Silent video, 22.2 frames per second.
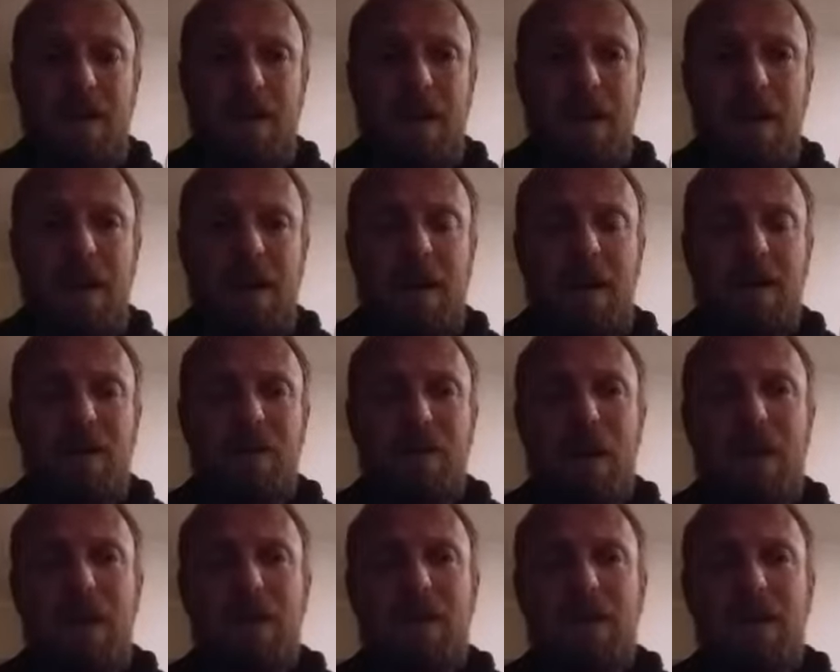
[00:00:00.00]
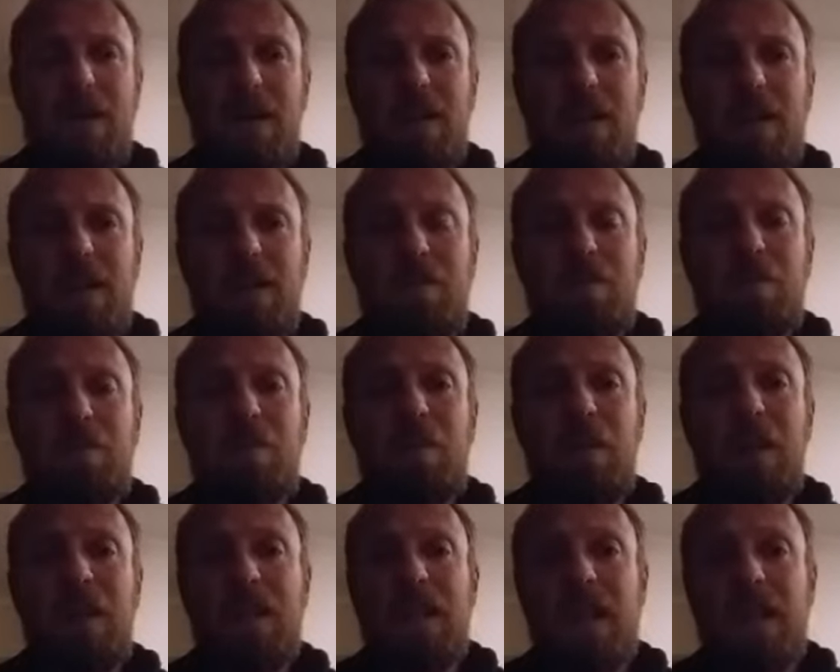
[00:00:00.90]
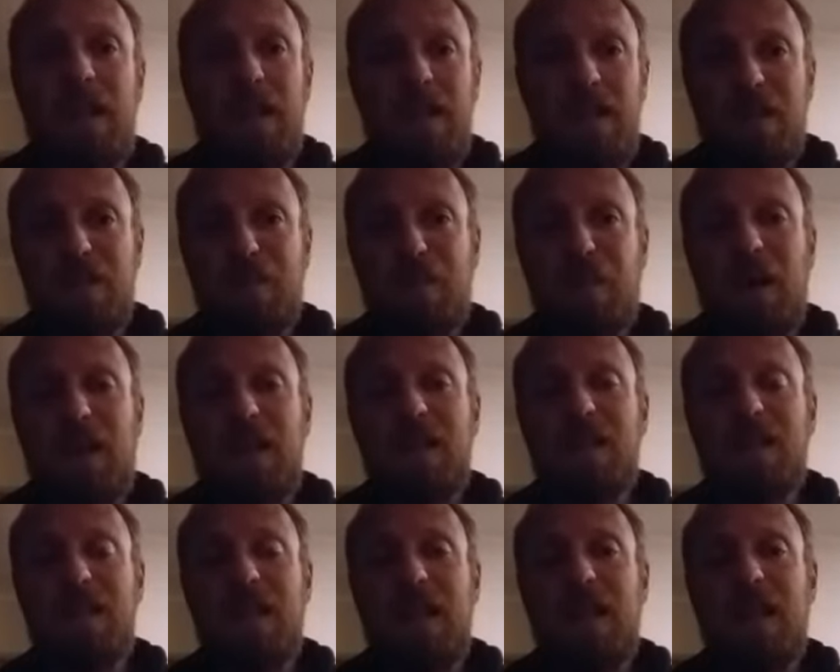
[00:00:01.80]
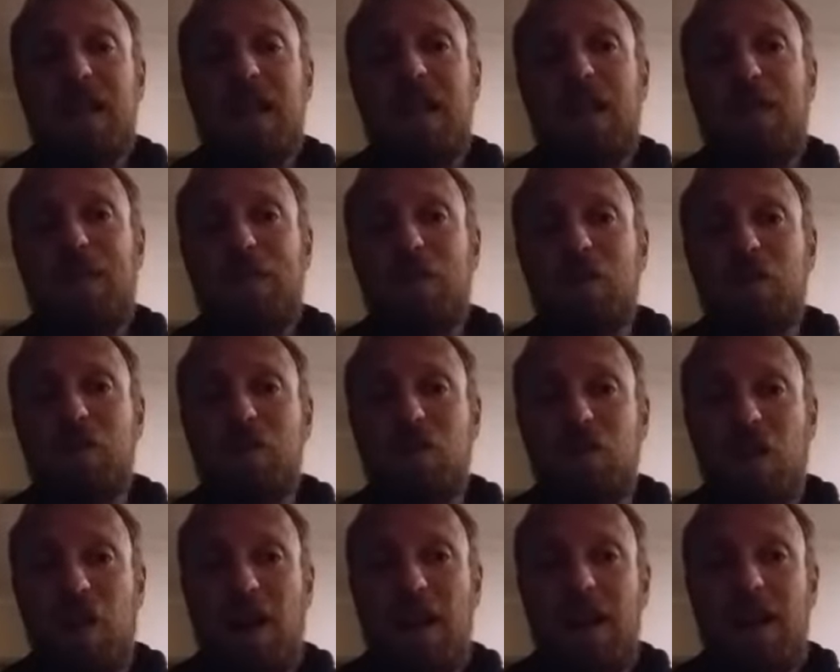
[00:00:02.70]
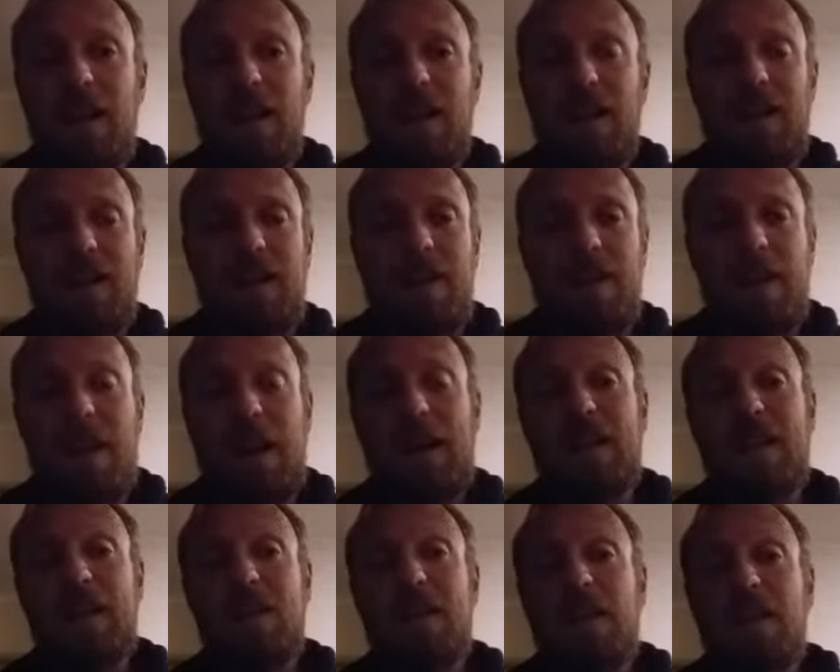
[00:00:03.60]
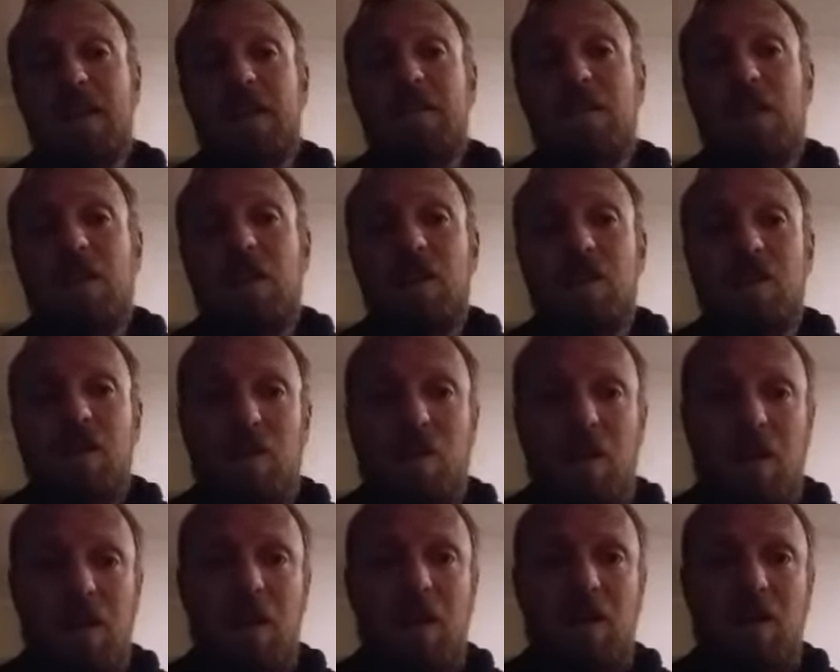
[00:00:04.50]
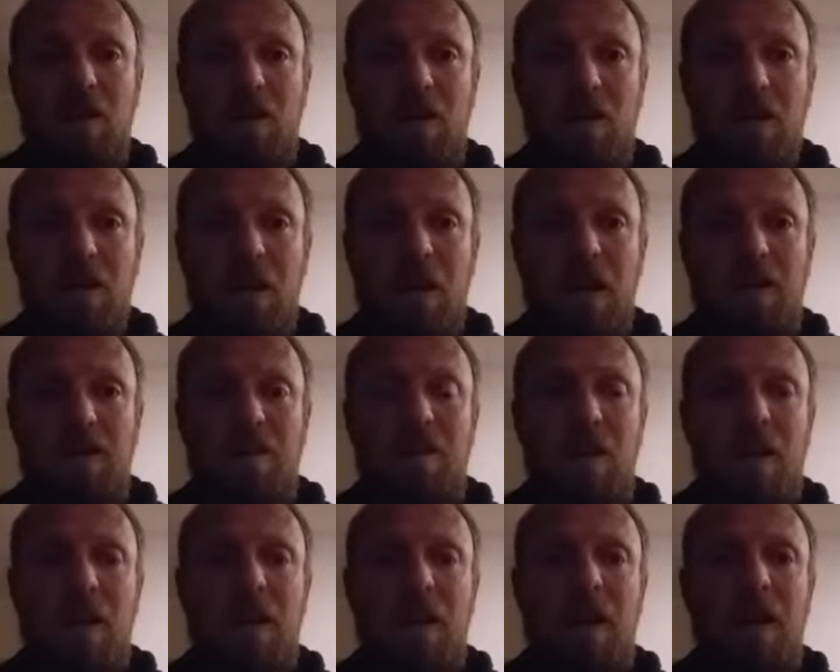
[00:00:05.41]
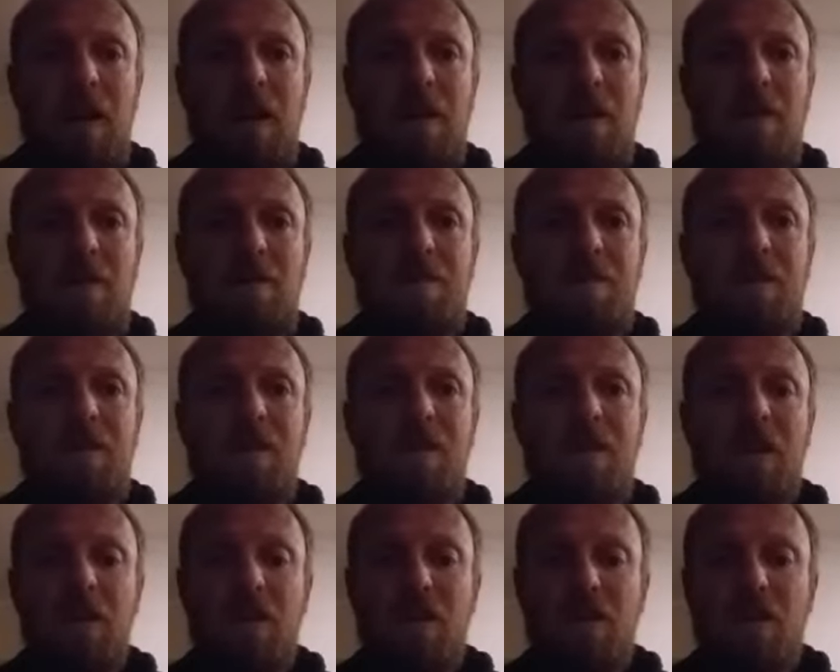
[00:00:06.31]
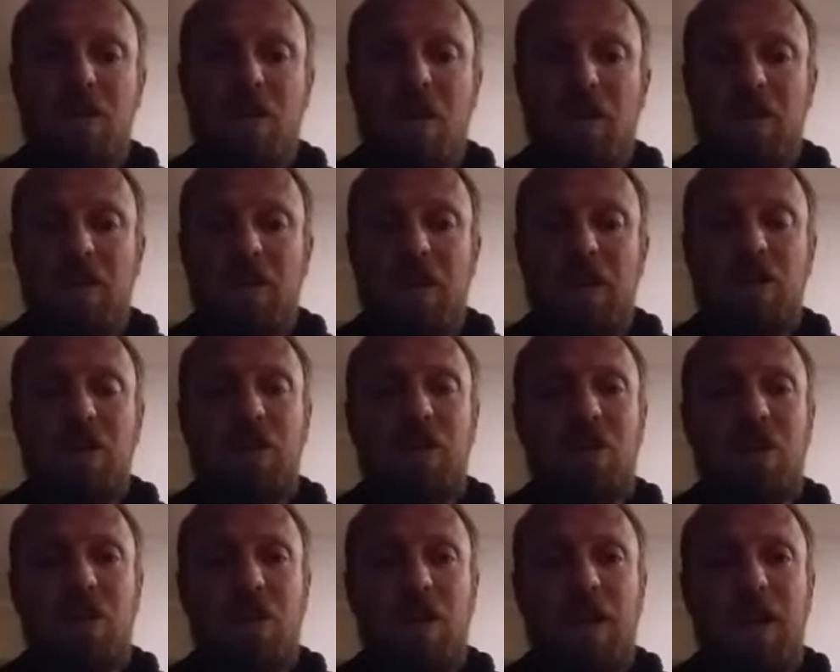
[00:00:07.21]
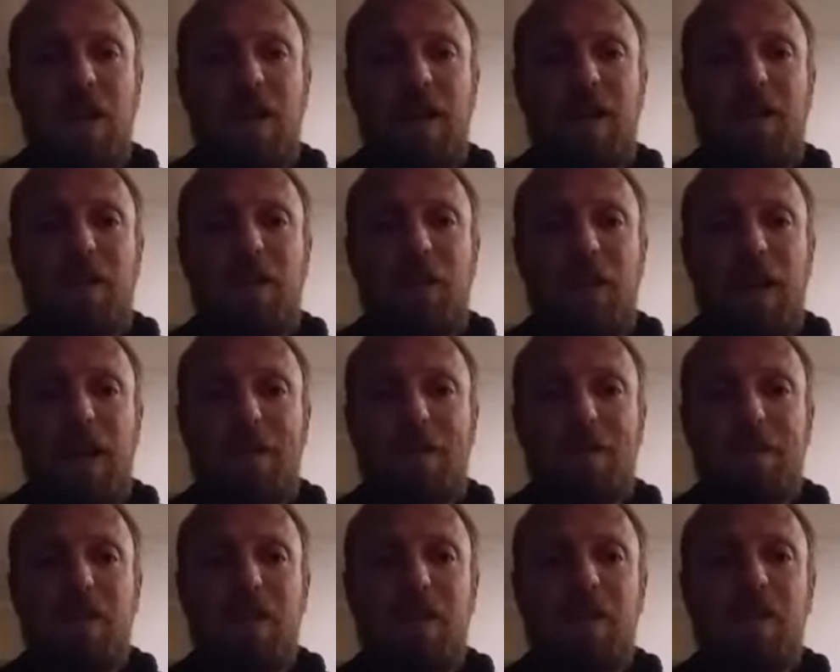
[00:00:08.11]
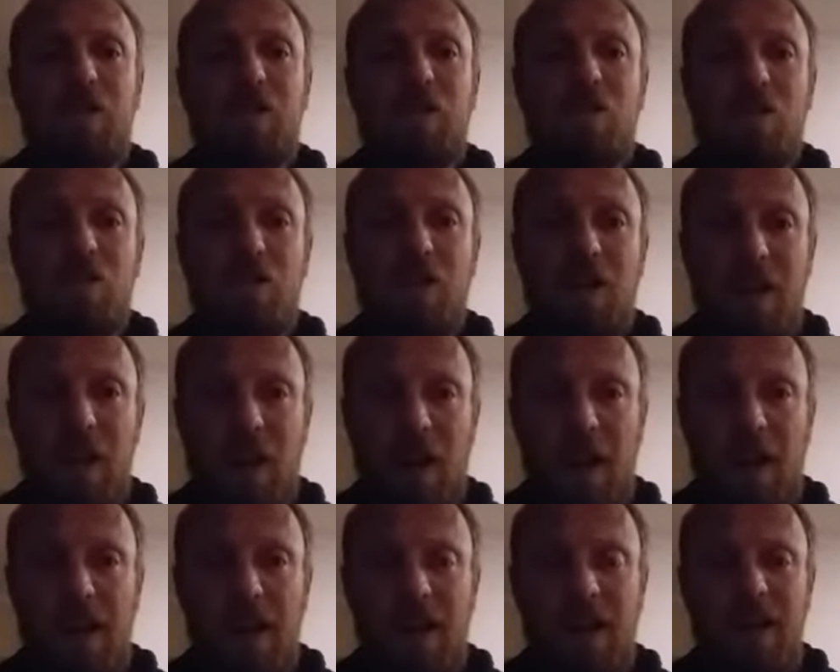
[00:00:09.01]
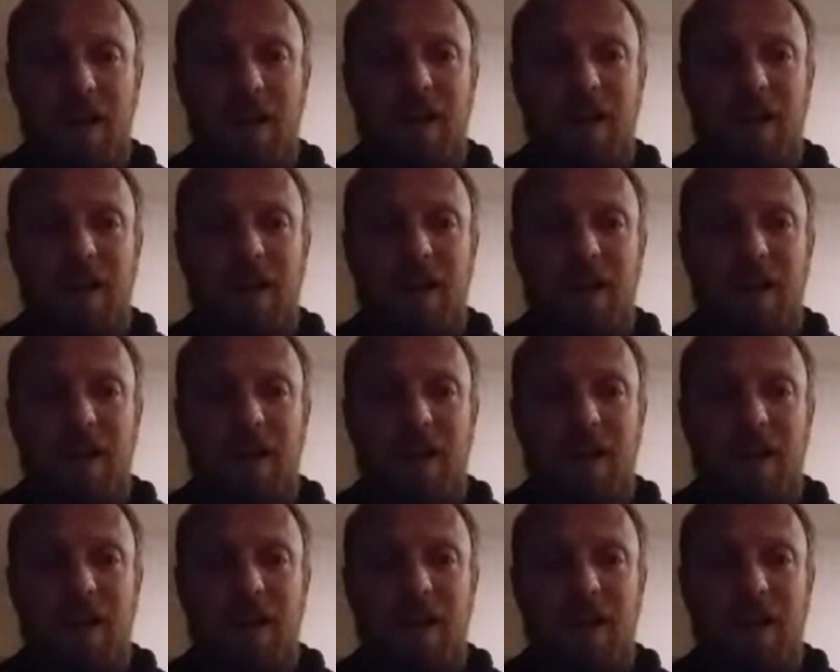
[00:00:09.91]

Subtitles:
It's basically meat that are spiced and left to dry, and it does last quite a long time. So salt and sugar, if kept dry